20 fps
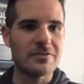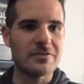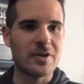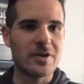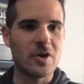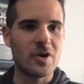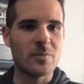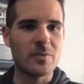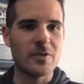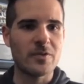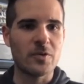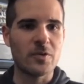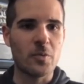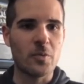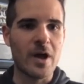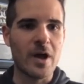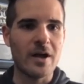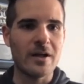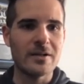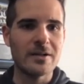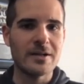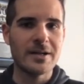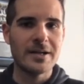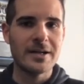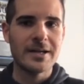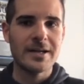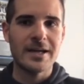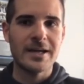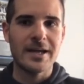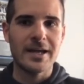I hope that they're well,
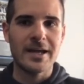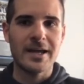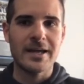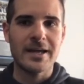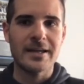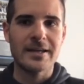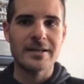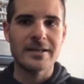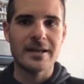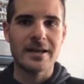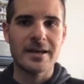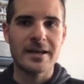and